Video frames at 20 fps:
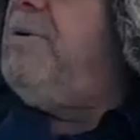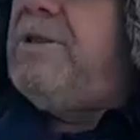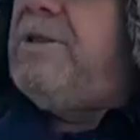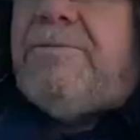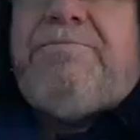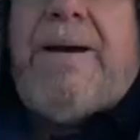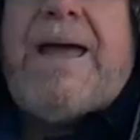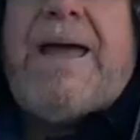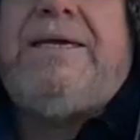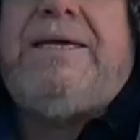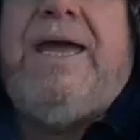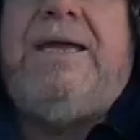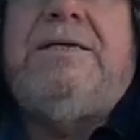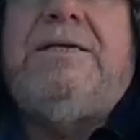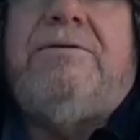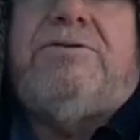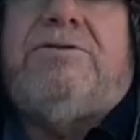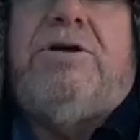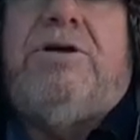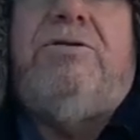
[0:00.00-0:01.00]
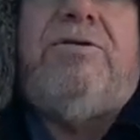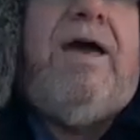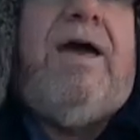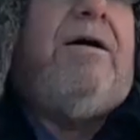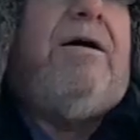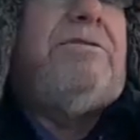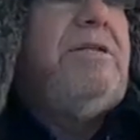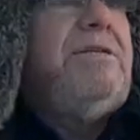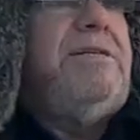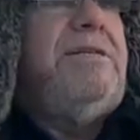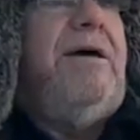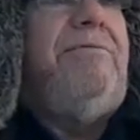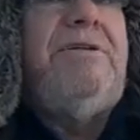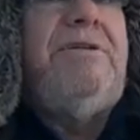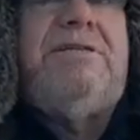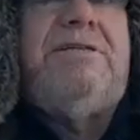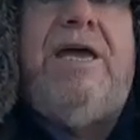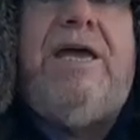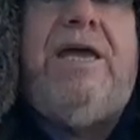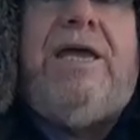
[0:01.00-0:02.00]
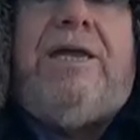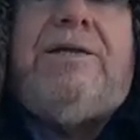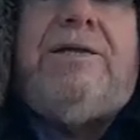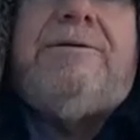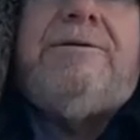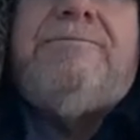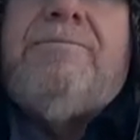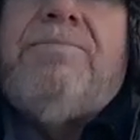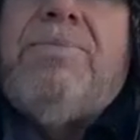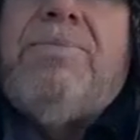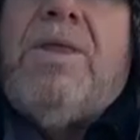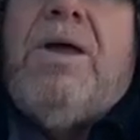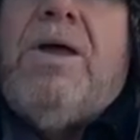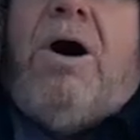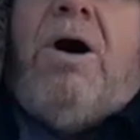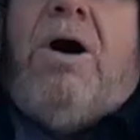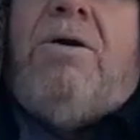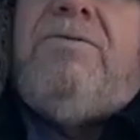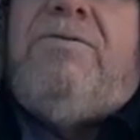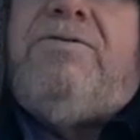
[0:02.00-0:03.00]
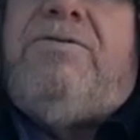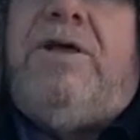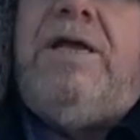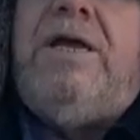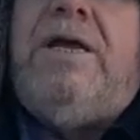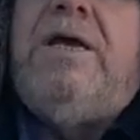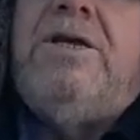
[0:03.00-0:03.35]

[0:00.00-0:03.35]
at the back end of 2017, of the